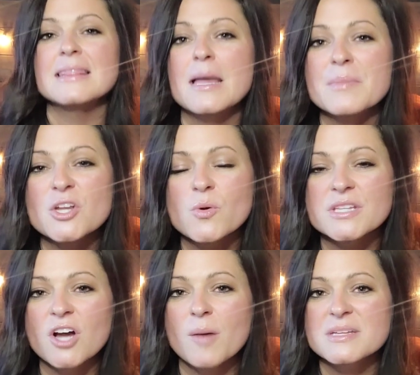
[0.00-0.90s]
Let me know in
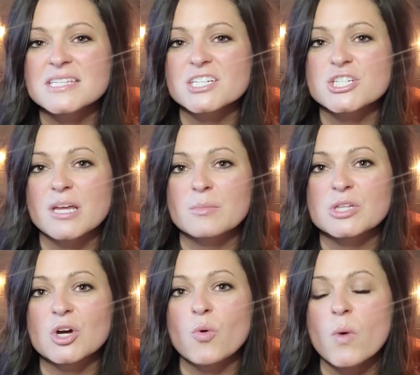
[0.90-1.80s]
the comment section down
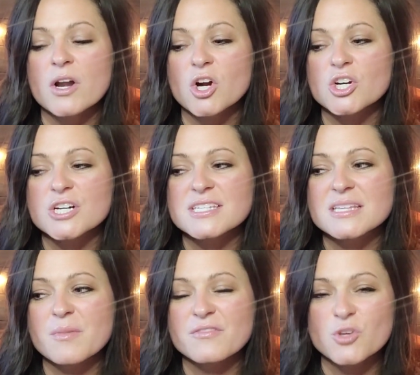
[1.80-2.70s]
below what are
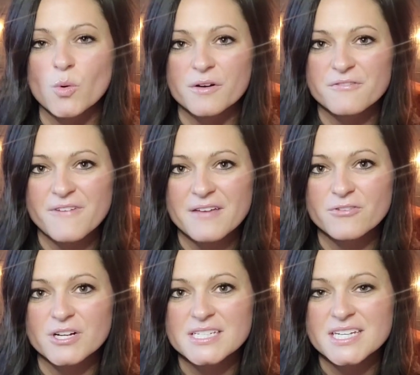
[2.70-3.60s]
some of your
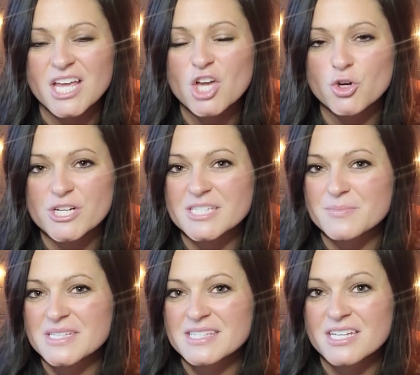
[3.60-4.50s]
favorite
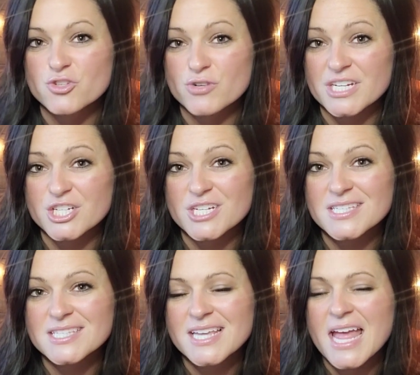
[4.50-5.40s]
Christmas
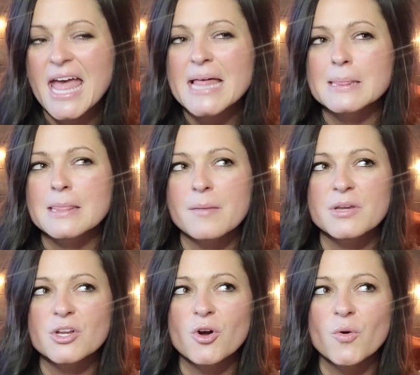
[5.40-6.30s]
traditions. Let me
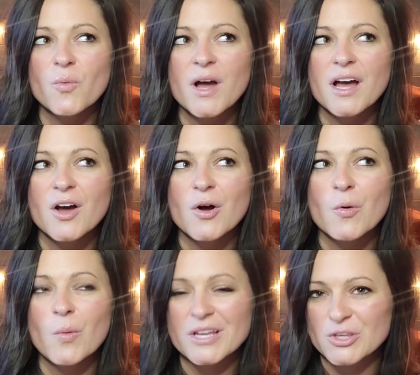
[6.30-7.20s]
know
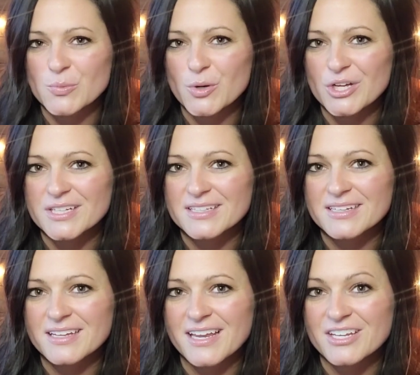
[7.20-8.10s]
what you put
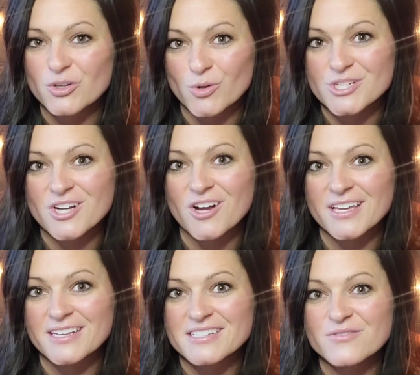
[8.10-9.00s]
in your
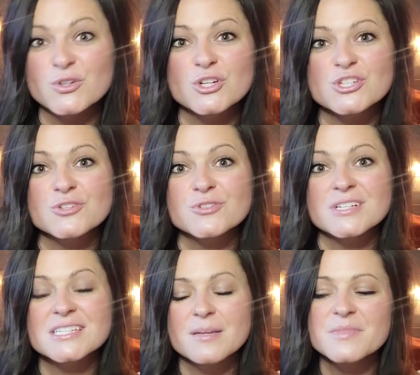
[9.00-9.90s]
stockings for your
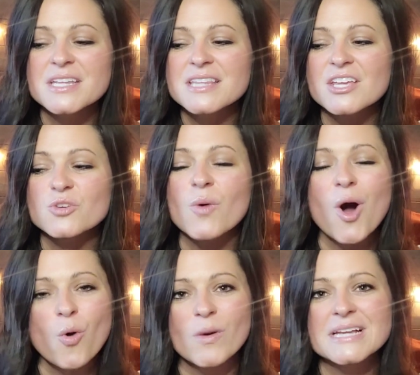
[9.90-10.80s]
children, something that you
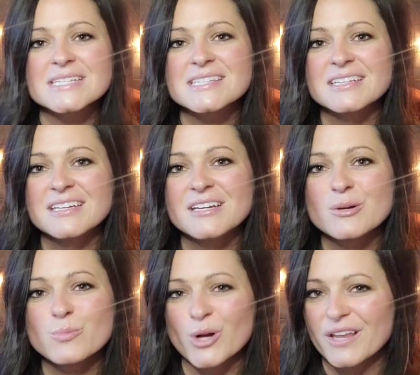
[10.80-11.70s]
always
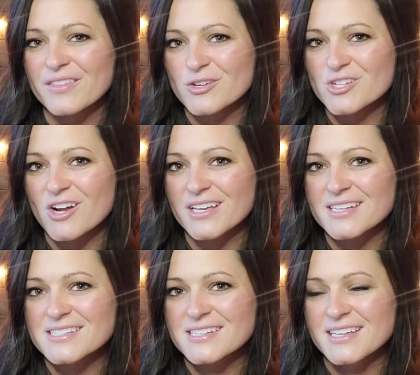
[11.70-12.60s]
put in their
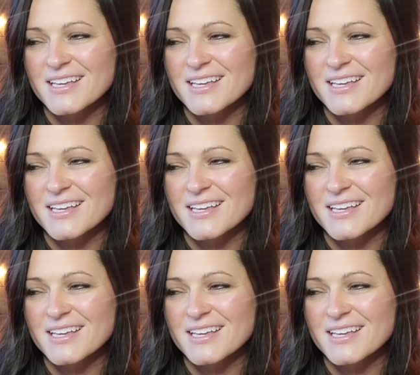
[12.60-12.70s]
stockings.